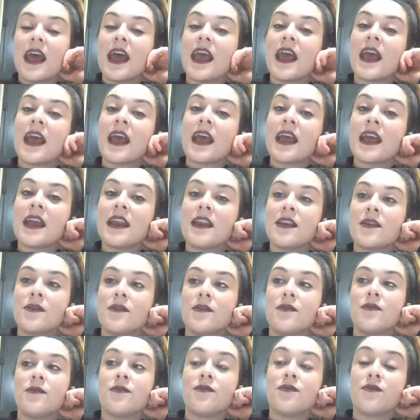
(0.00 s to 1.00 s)
and
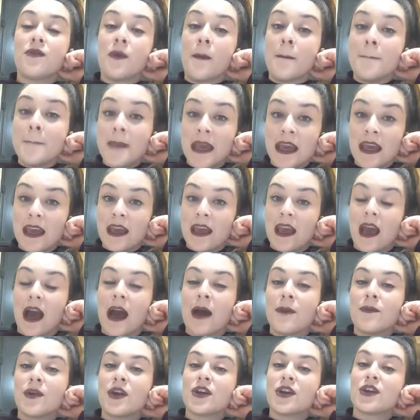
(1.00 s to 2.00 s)
for me,
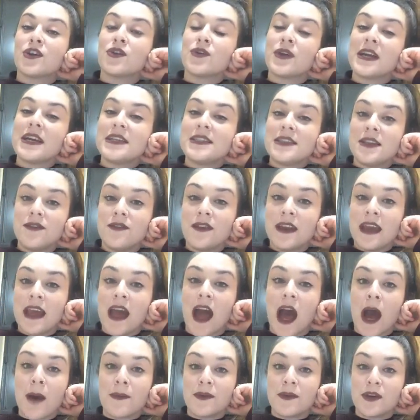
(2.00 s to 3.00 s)
I'm your creativity
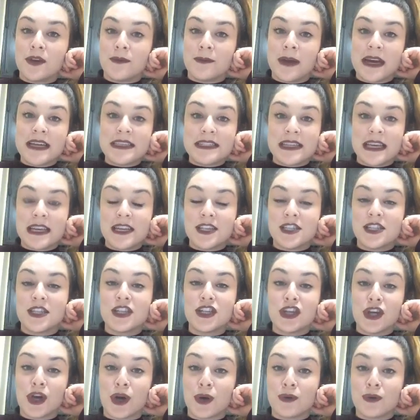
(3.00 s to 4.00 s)

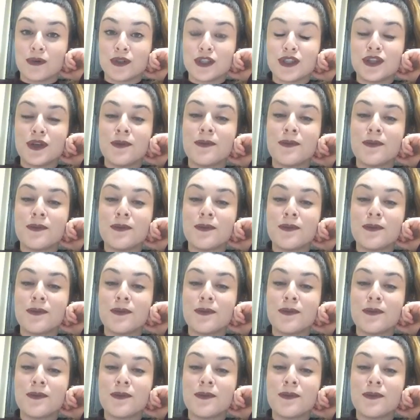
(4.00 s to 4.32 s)
optimization coach.